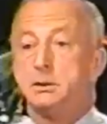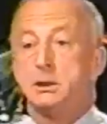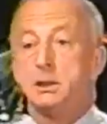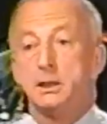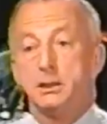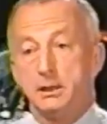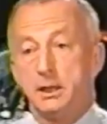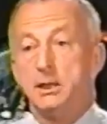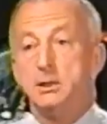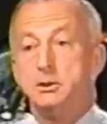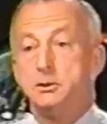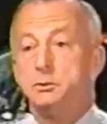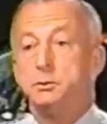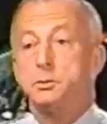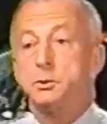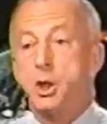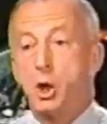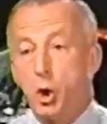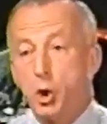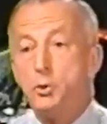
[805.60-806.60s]
and then you
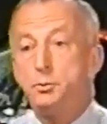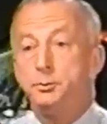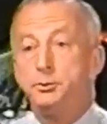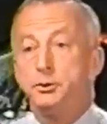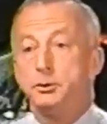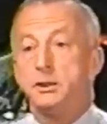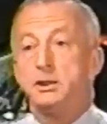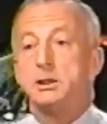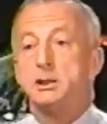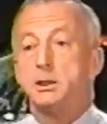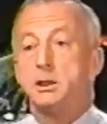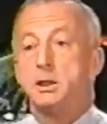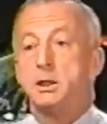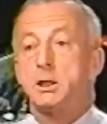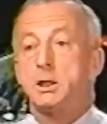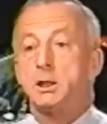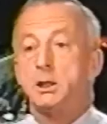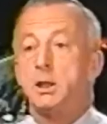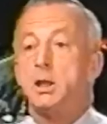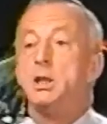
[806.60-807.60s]
hope you're in a
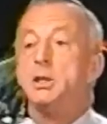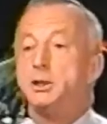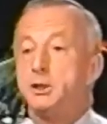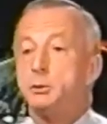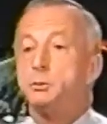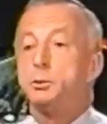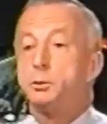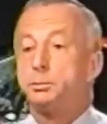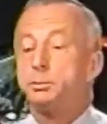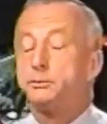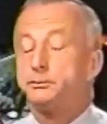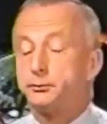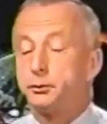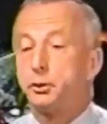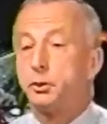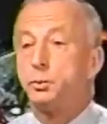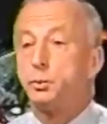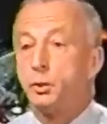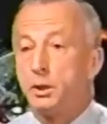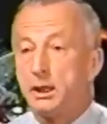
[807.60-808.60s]
car that will
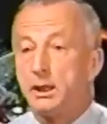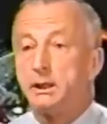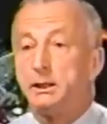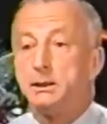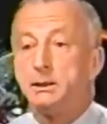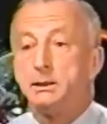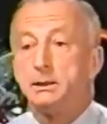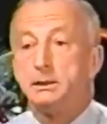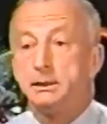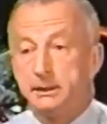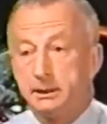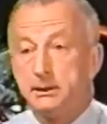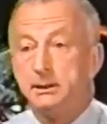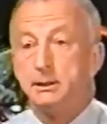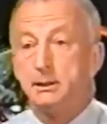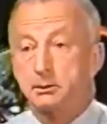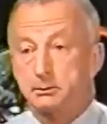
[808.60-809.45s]
perform well in the